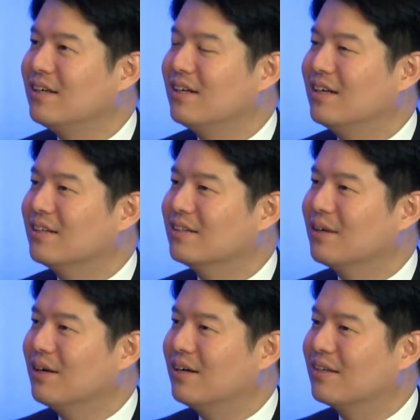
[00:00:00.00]
And
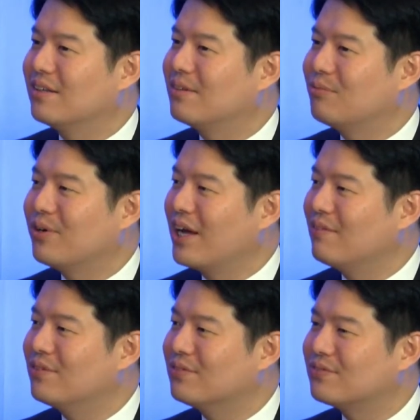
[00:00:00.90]
we
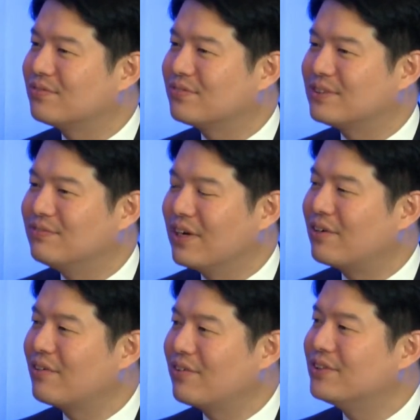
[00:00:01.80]
have a
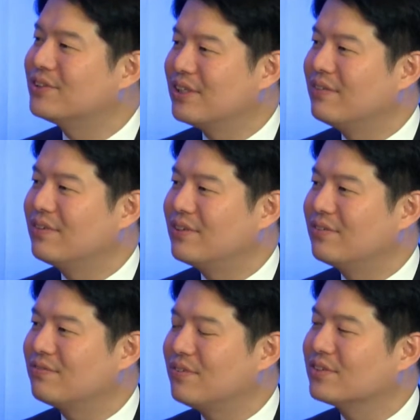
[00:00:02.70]
very severe
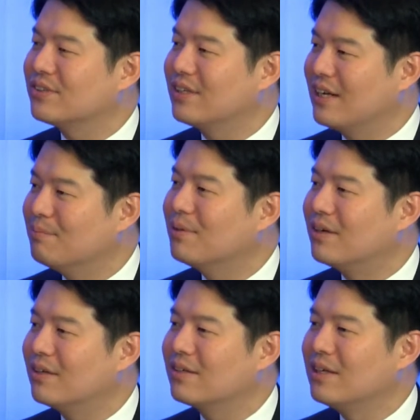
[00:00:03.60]
functional
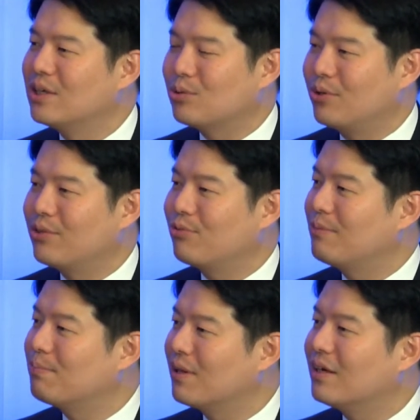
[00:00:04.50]
MR, grade 3
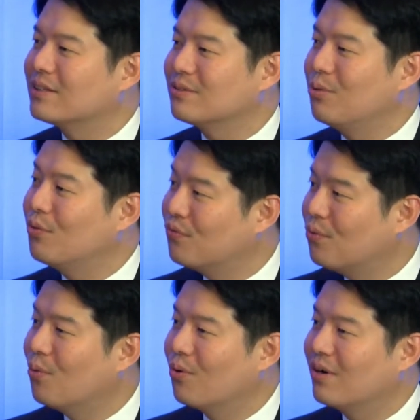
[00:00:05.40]
plus or
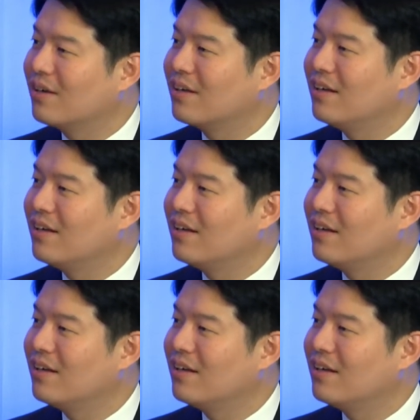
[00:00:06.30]
4.